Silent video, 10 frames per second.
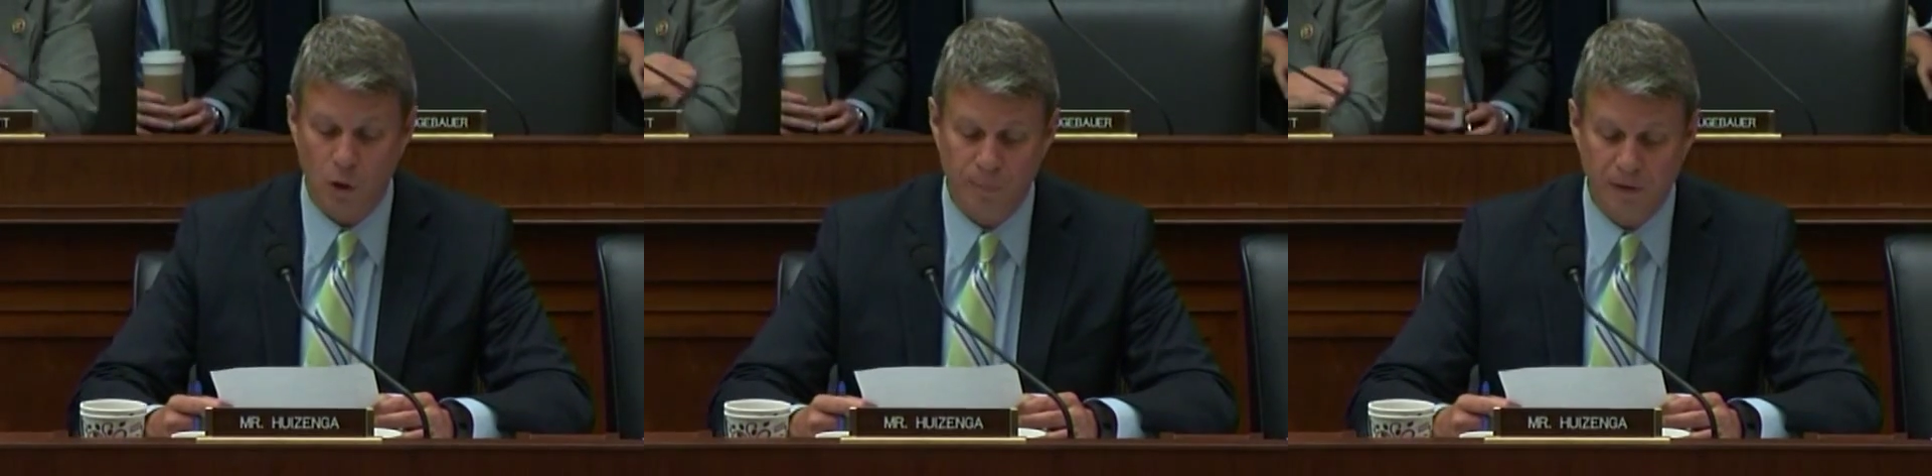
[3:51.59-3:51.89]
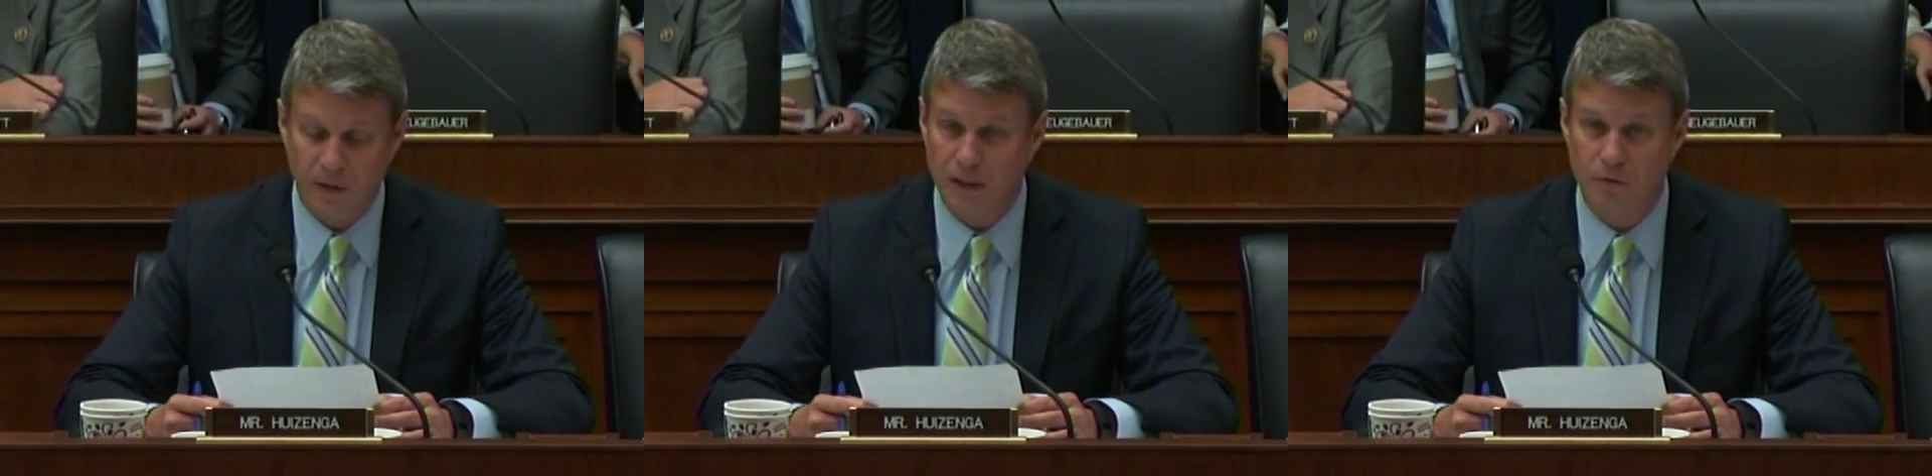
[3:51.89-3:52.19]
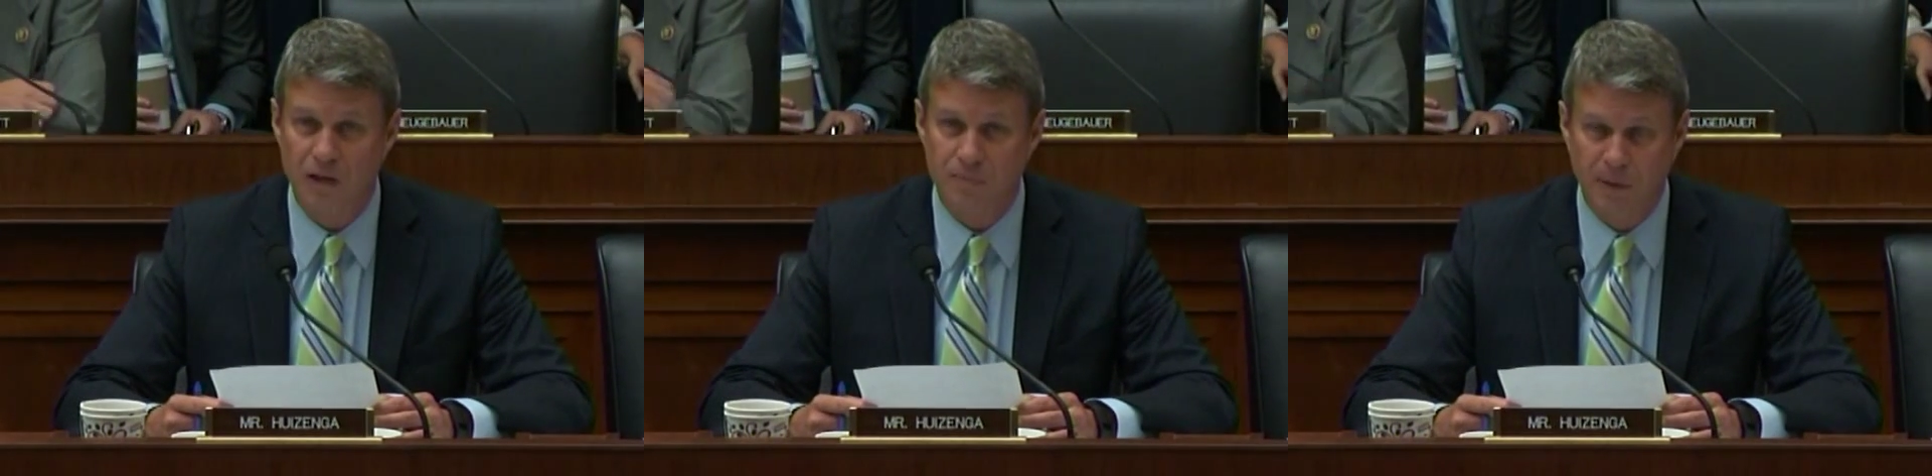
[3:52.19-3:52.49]
open and
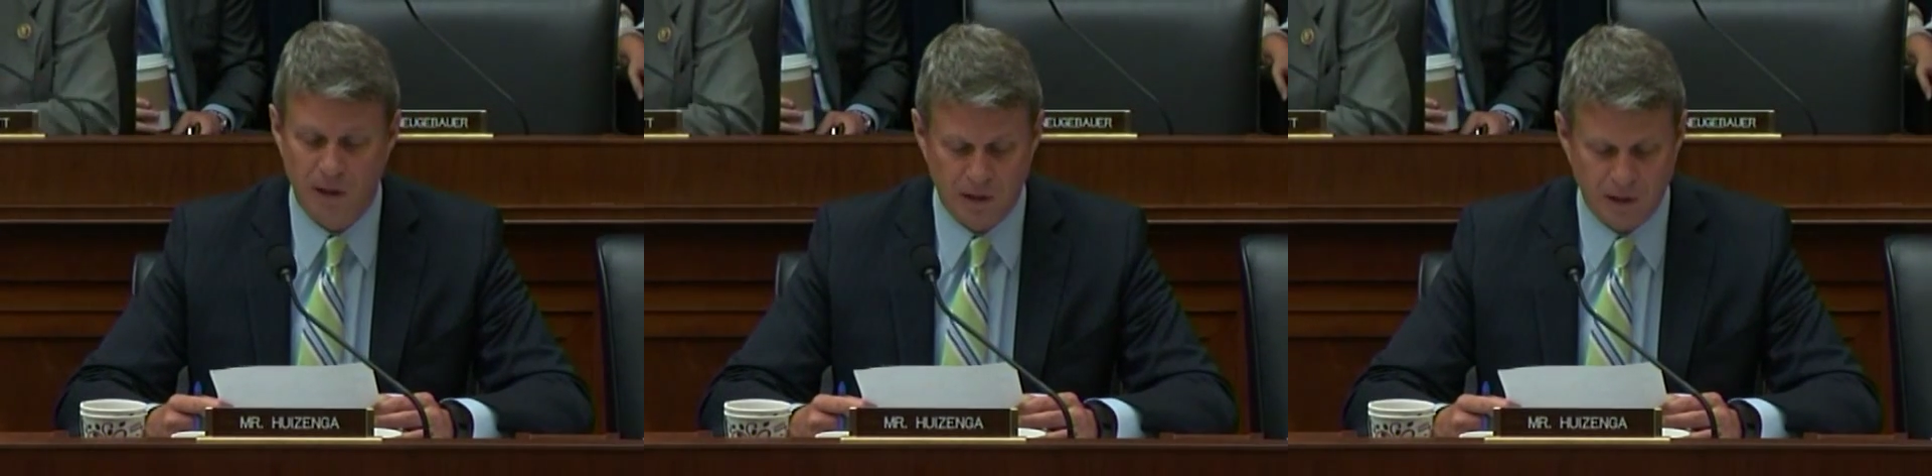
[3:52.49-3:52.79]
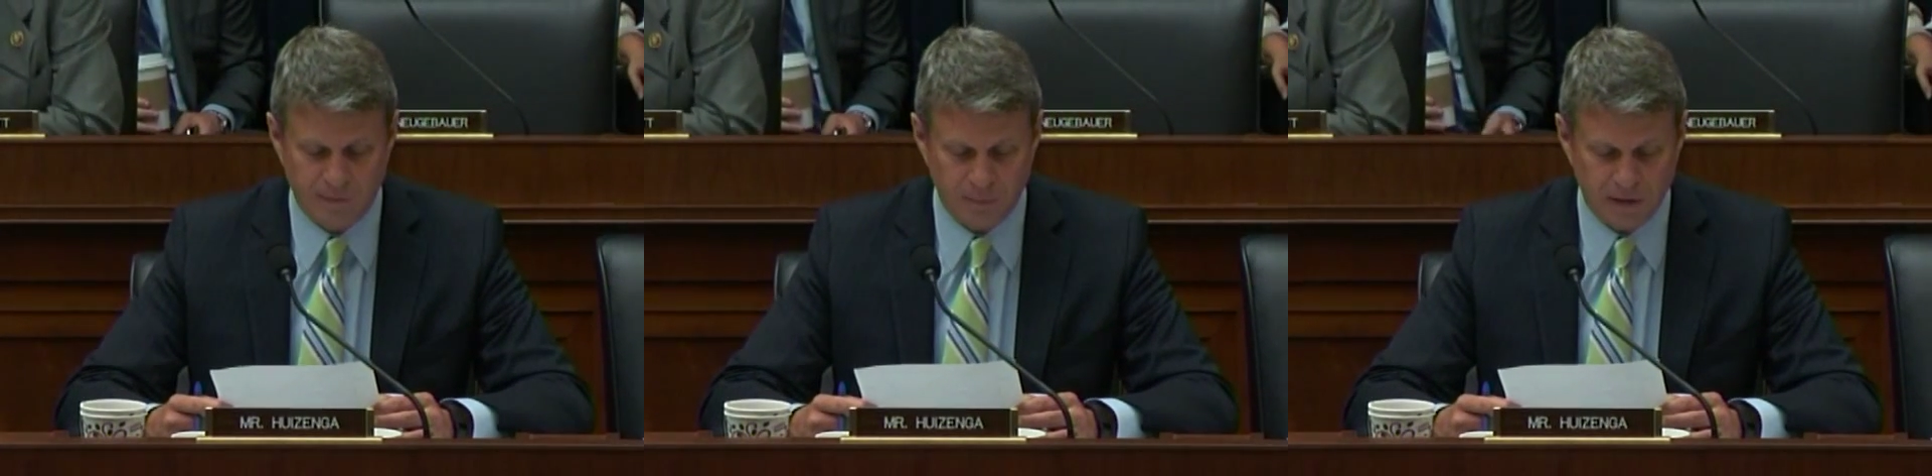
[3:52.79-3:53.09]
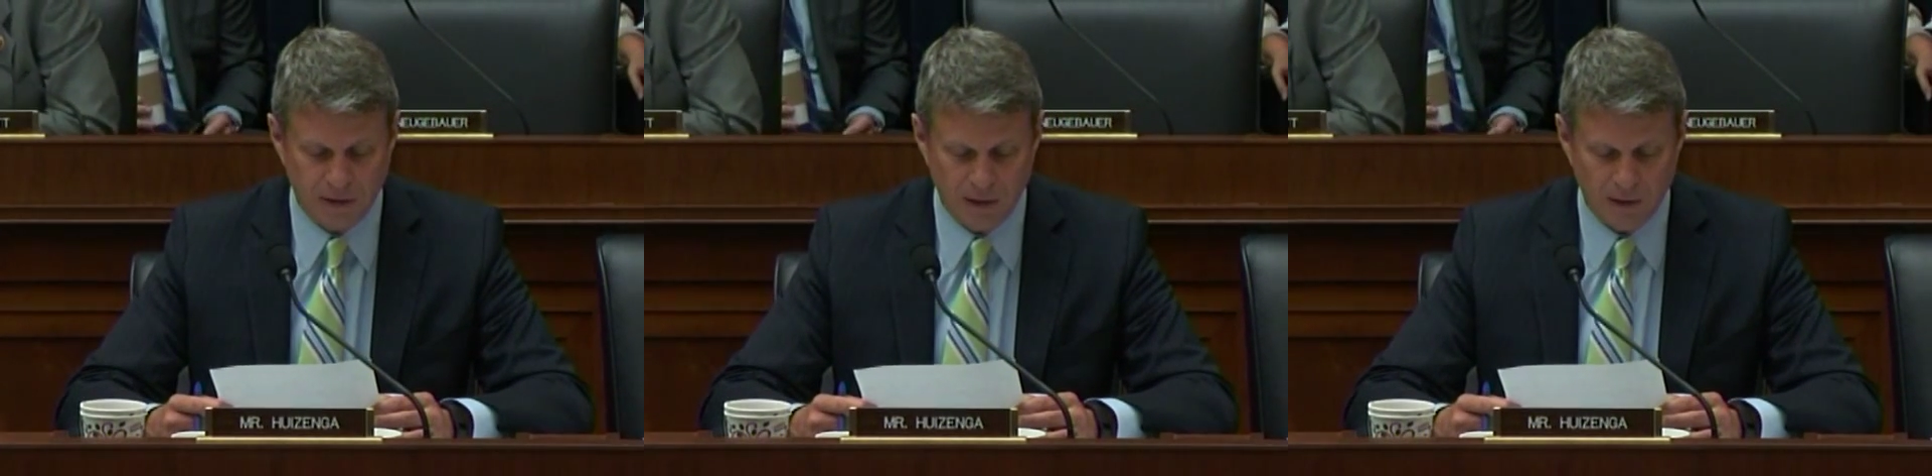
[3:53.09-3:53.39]
transparent government.